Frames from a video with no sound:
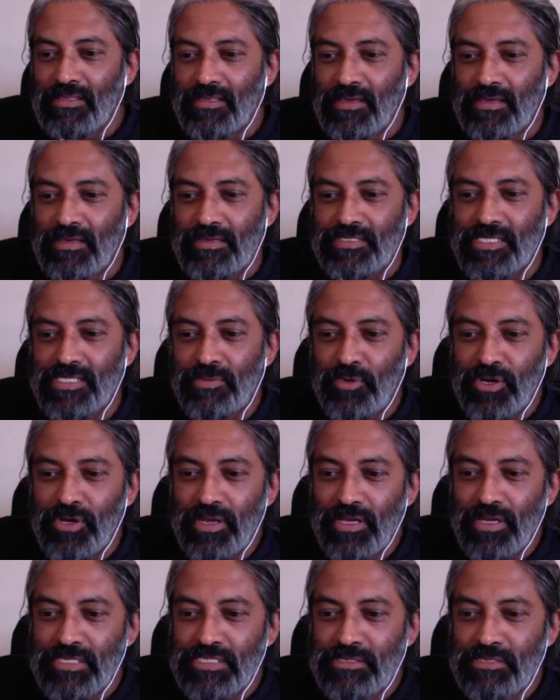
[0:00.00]
someone
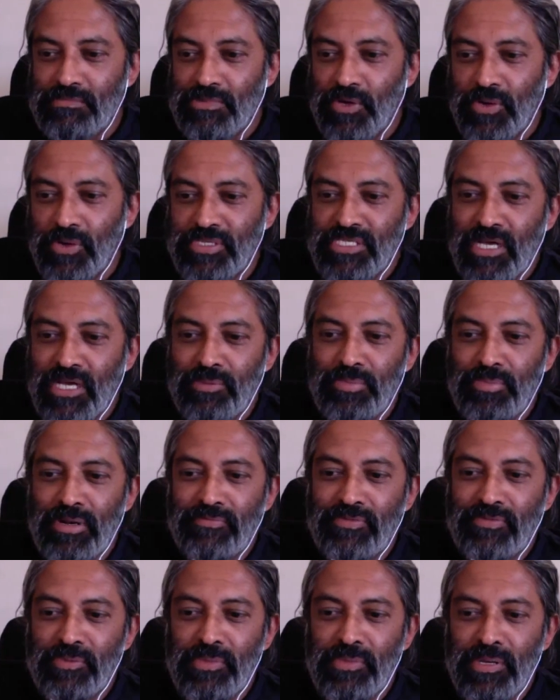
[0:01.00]
asked, your example
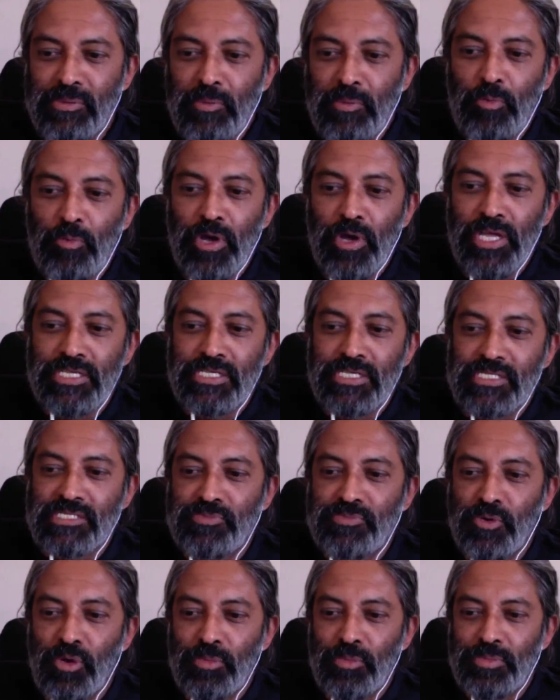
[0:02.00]
of the minimum wage and
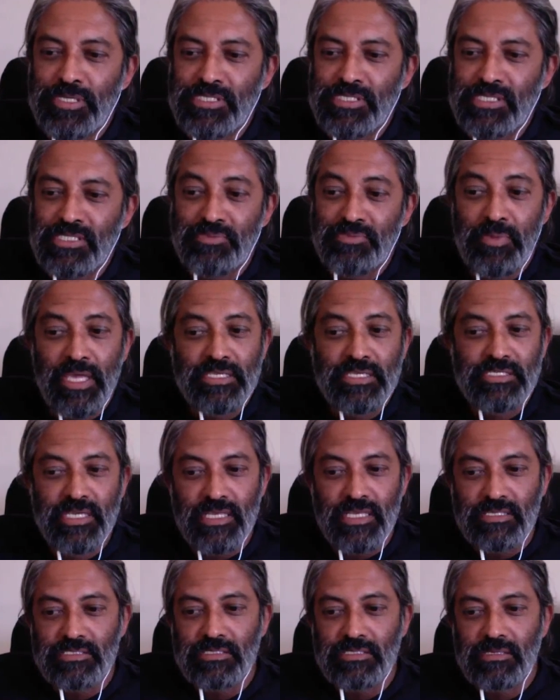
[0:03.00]
small business makes
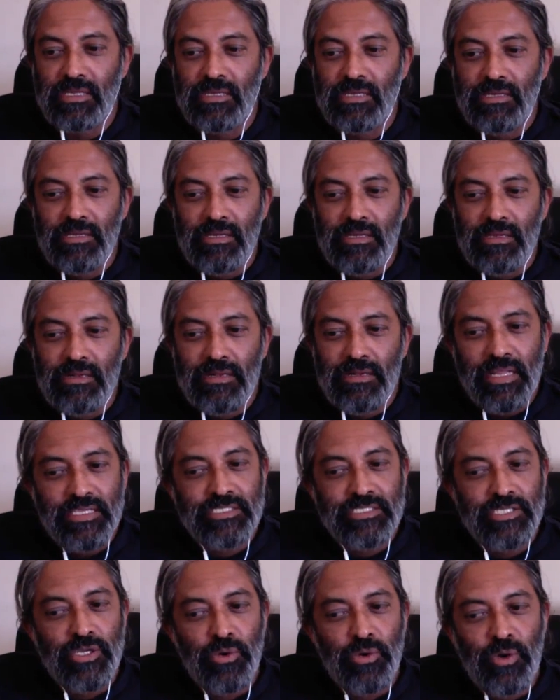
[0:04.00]
sense.
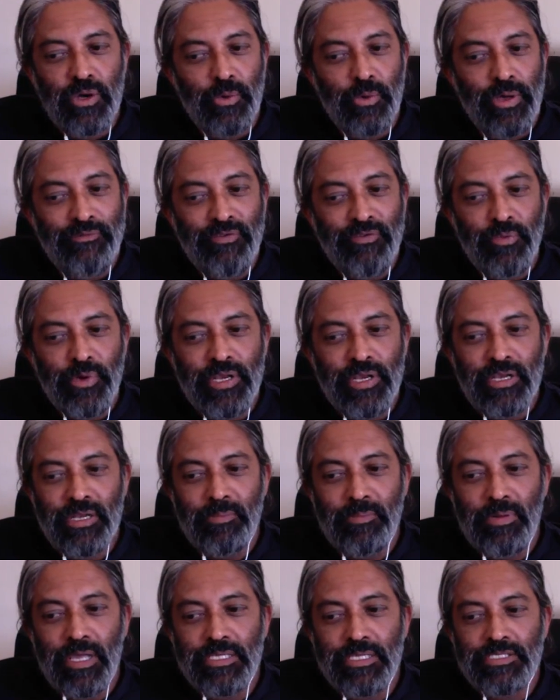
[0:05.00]
Less so, however, when it
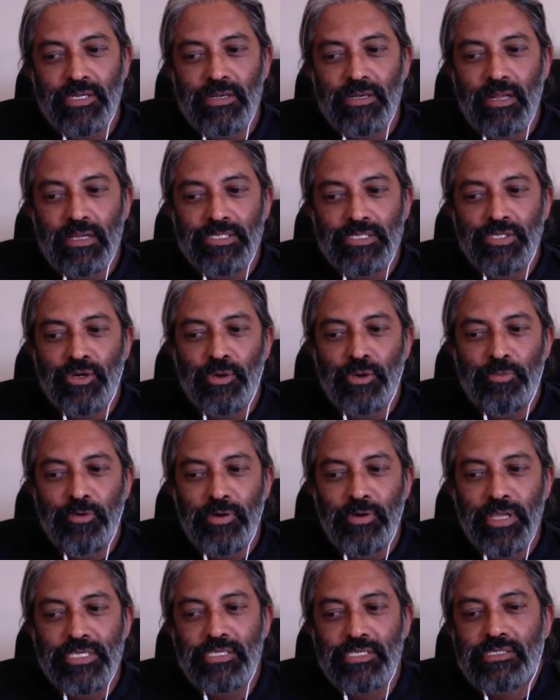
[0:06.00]
applies to large
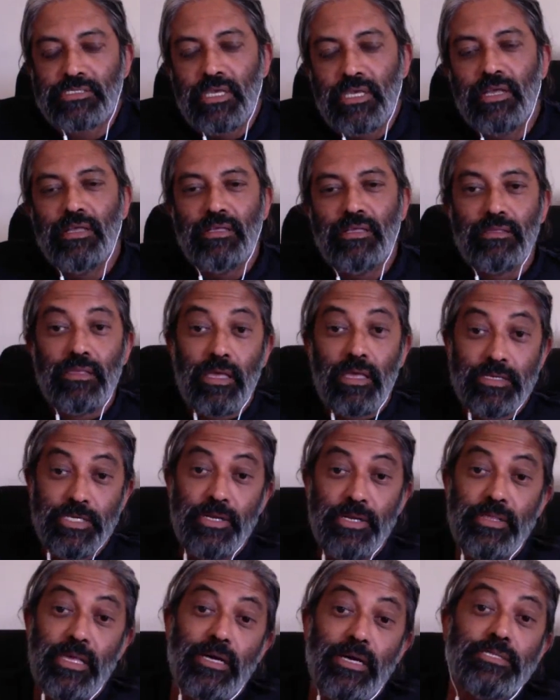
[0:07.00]
corporations.
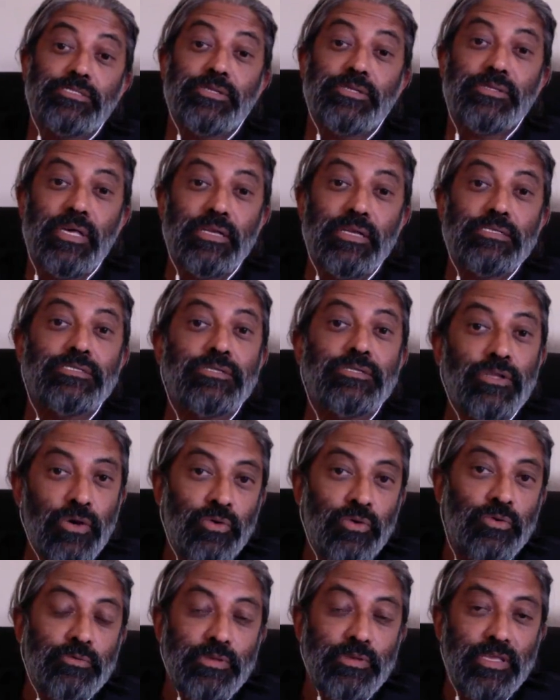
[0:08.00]
Actually, the answer to that is
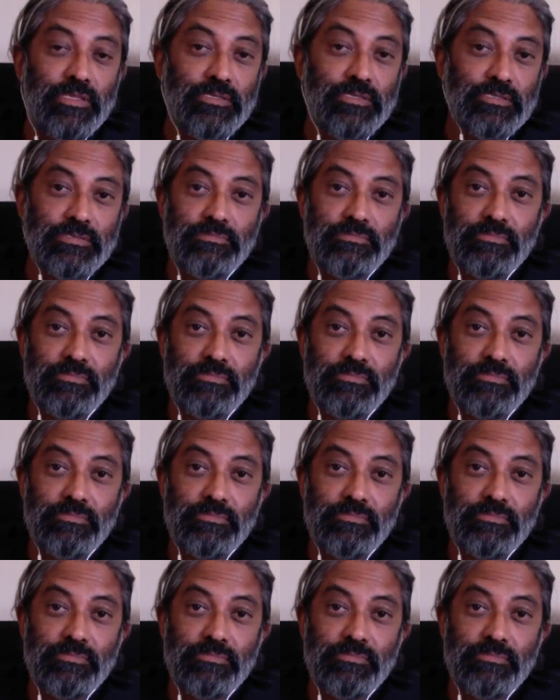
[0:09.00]
no. It's